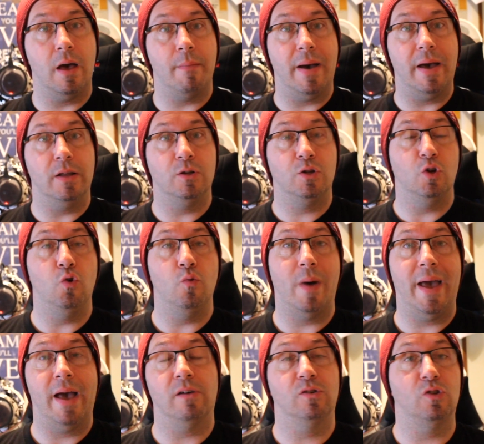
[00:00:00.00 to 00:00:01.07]
a man to
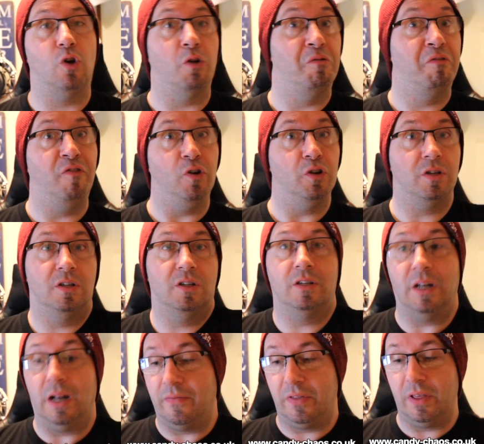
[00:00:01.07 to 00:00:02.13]
my house on foot to
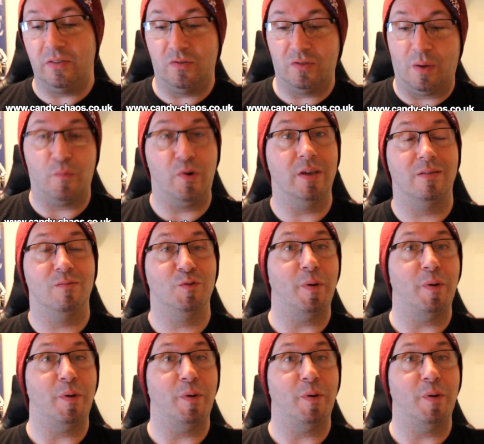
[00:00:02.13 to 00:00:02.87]
deliver this for some reason.